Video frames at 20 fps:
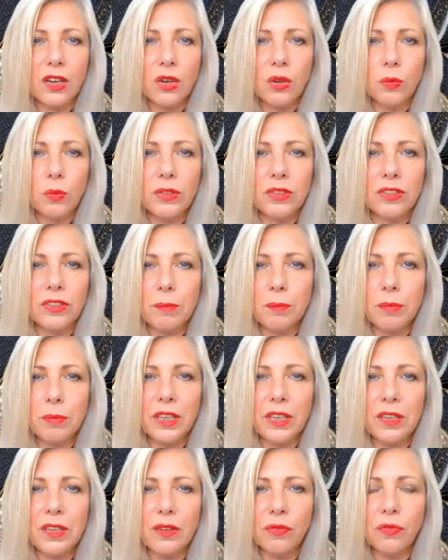We
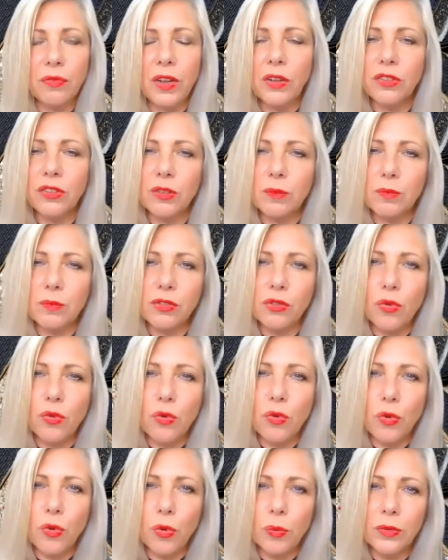simply felt
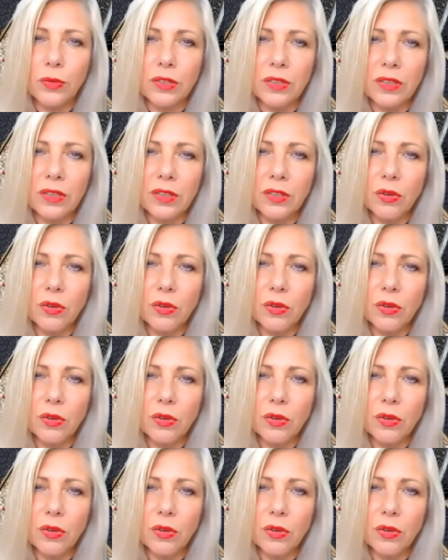absorbed